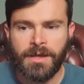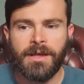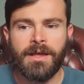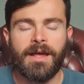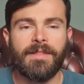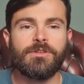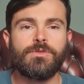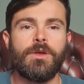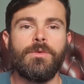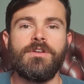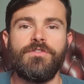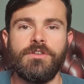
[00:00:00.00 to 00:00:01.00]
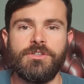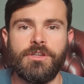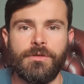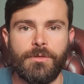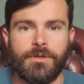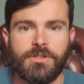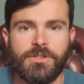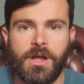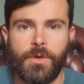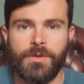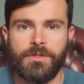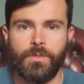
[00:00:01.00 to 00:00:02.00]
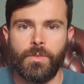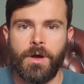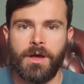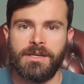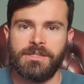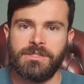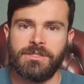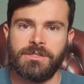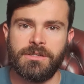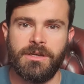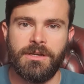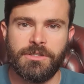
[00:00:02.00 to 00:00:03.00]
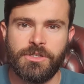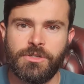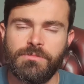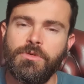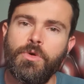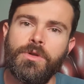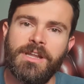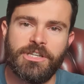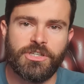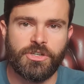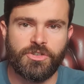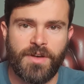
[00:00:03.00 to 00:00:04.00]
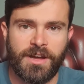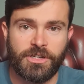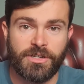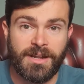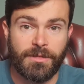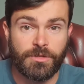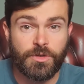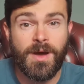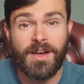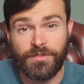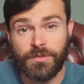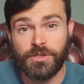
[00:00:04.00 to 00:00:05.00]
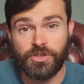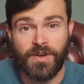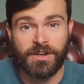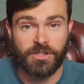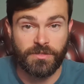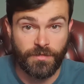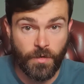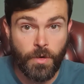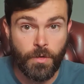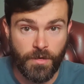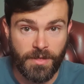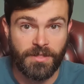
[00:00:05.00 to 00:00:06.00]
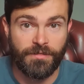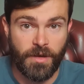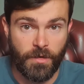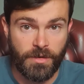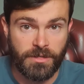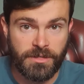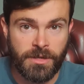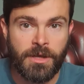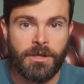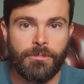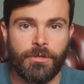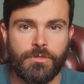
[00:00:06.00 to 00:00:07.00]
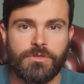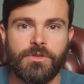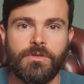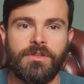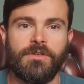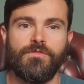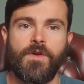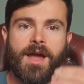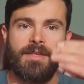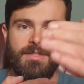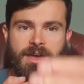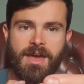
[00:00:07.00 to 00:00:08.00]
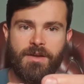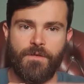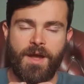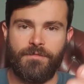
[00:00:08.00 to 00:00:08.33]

And that's what you want to first do. You want to start with what is a smallish distraction. Now there's quite a few distractions for her in the forest, but there was nothing right there, right in